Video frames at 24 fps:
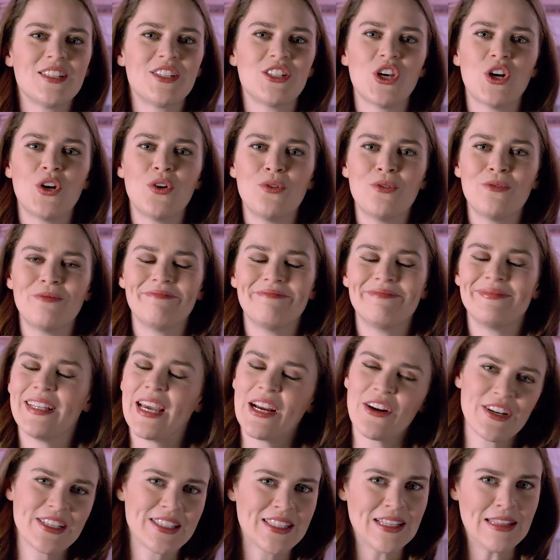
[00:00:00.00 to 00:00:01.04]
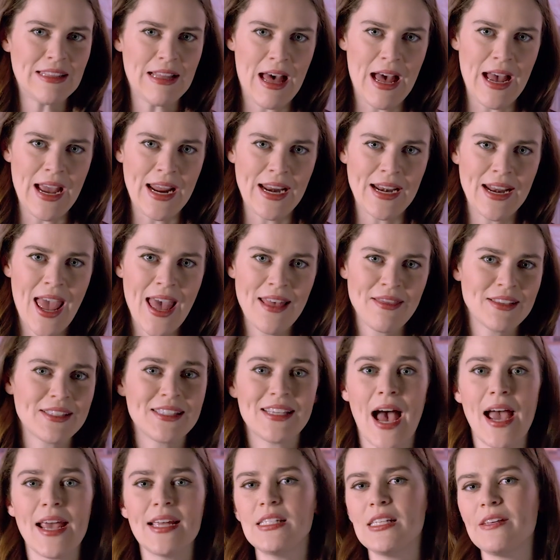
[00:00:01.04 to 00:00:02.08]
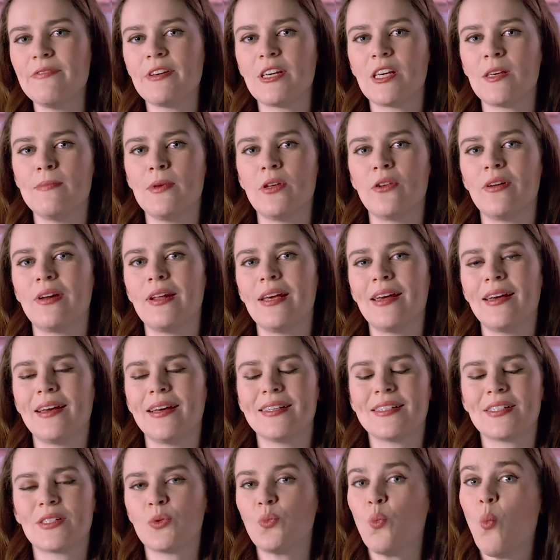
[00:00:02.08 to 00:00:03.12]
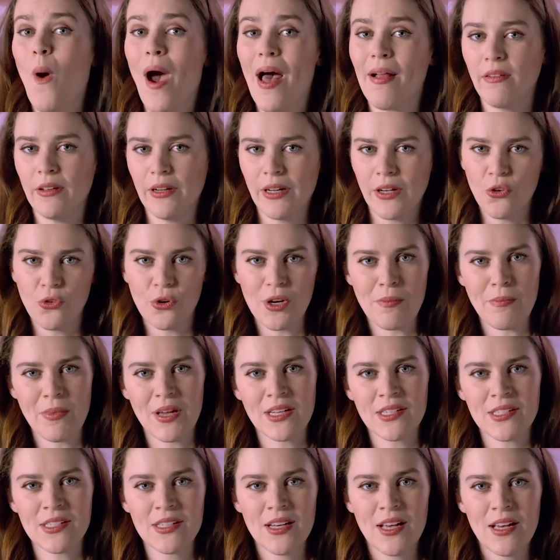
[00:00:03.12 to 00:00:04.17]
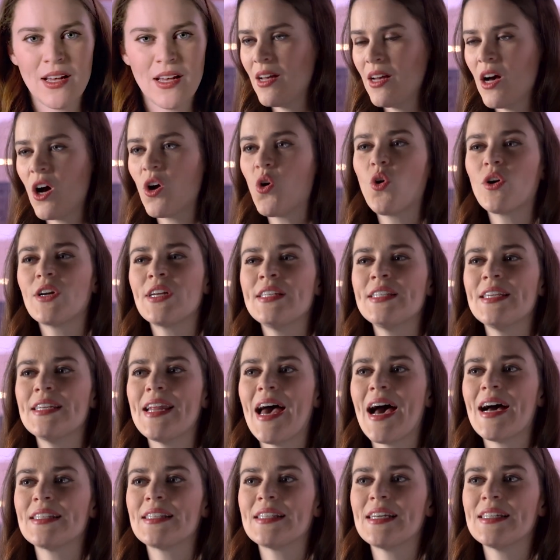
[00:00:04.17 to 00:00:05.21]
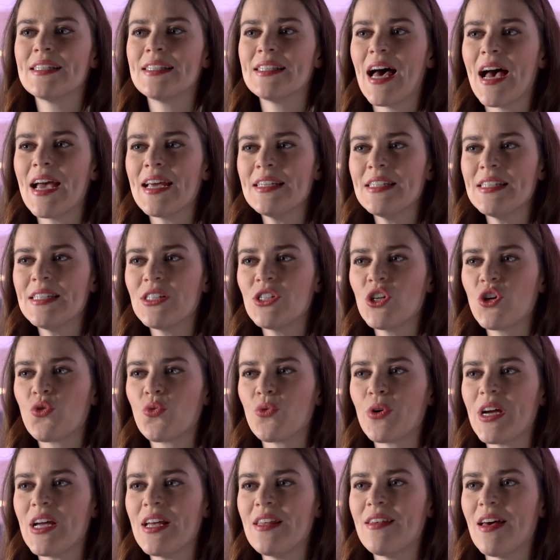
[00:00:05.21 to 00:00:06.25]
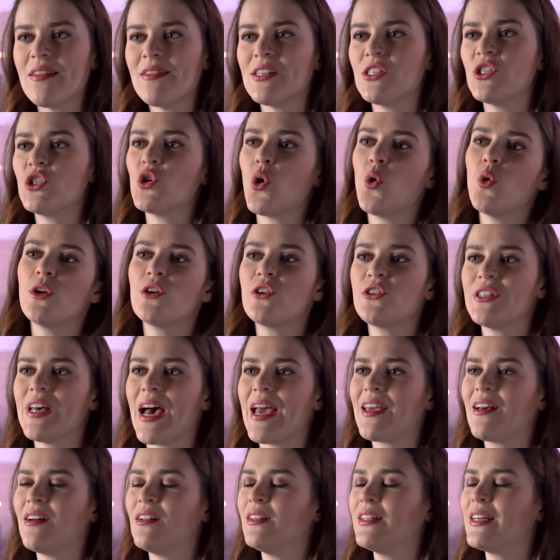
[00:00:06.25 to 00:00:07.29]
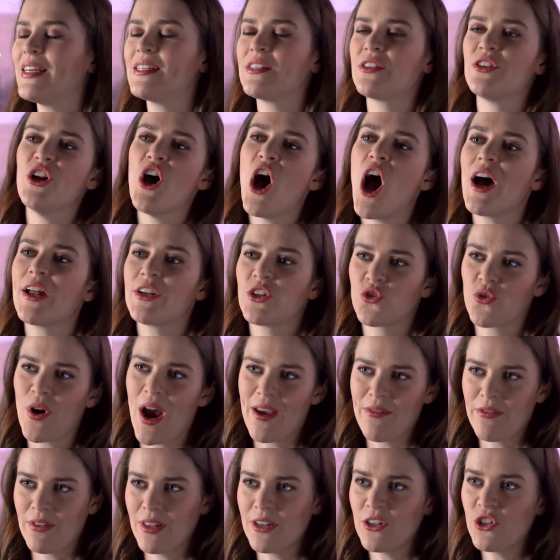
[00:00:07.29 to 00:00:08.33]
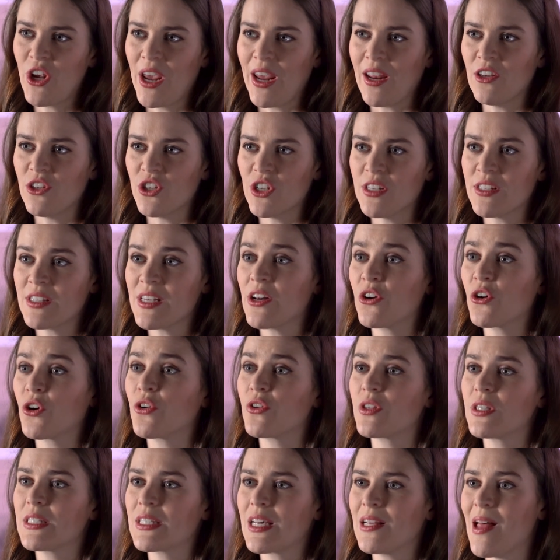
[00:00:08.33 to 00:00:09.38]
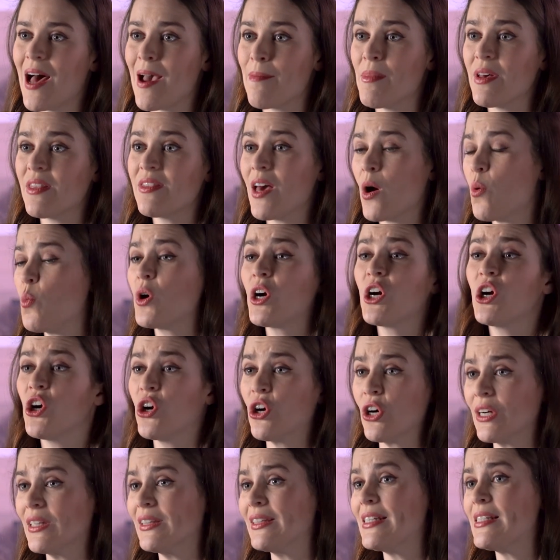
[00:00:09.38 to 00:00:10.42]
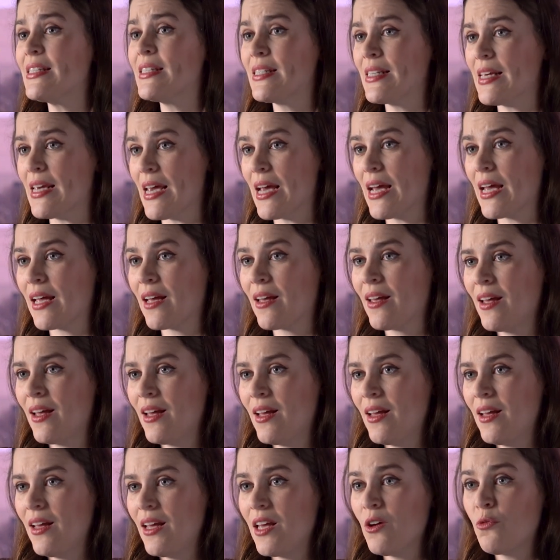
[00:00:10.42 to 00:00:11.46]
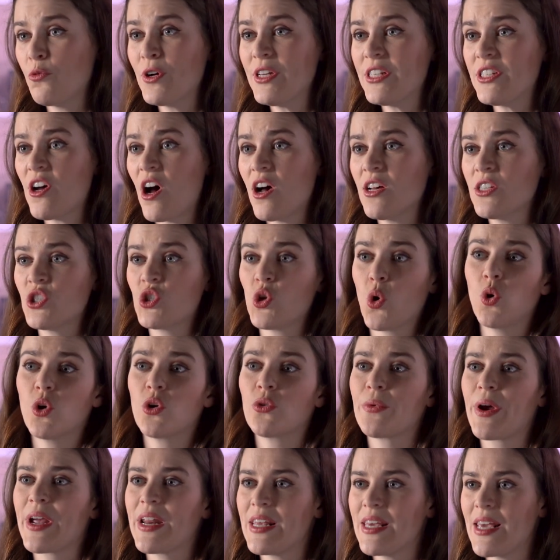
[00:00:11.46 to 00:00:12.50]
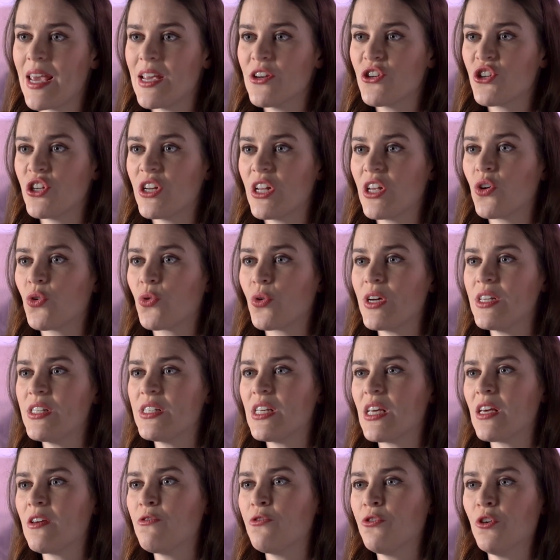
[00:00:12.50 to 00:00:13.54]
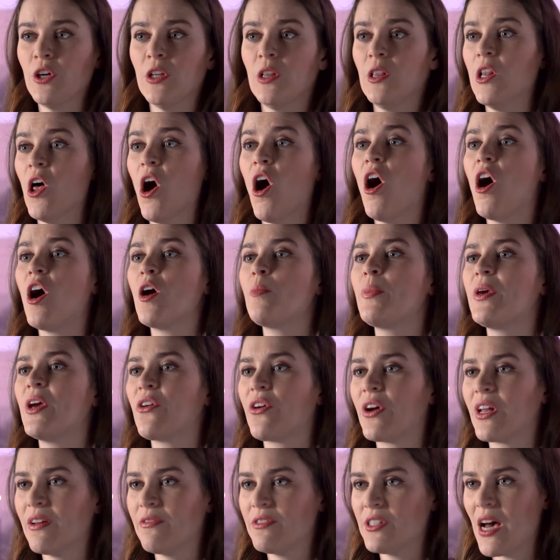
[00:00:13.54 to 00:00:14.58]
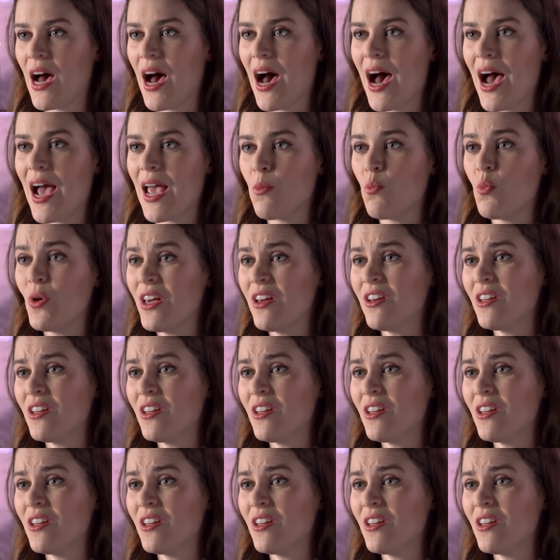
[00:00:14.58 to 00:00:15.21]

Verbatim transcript: So there is a line, and the scientific community is well in agreement. According to NASA, scientists agree that the solar cycle is not driving the changes in Earth's climate that we're currently seeing. If we saw solar radiation increasing for a long period of time, we